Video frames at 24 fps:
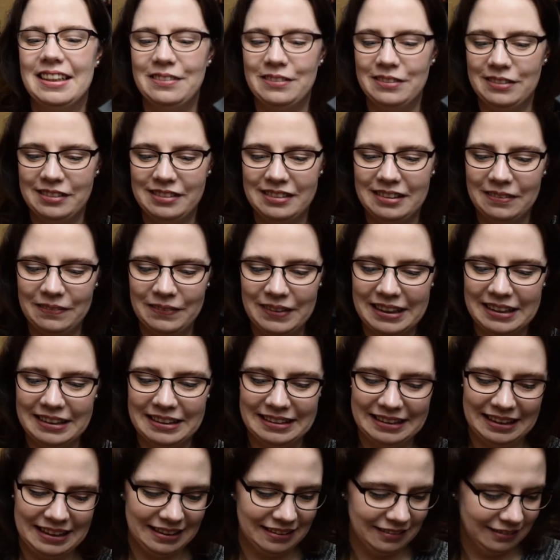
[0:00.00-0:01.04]
It will still be
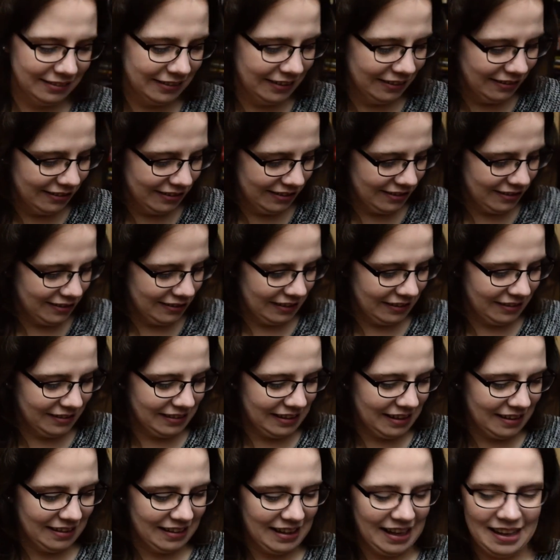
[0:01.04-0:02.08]
good in the future, so I'll
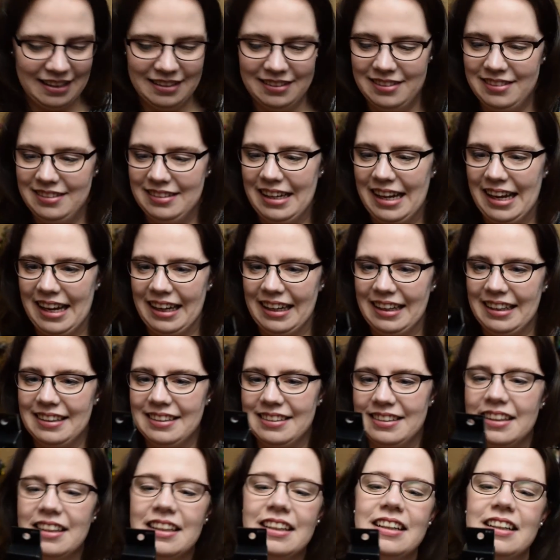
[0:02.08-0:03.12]
set that aside.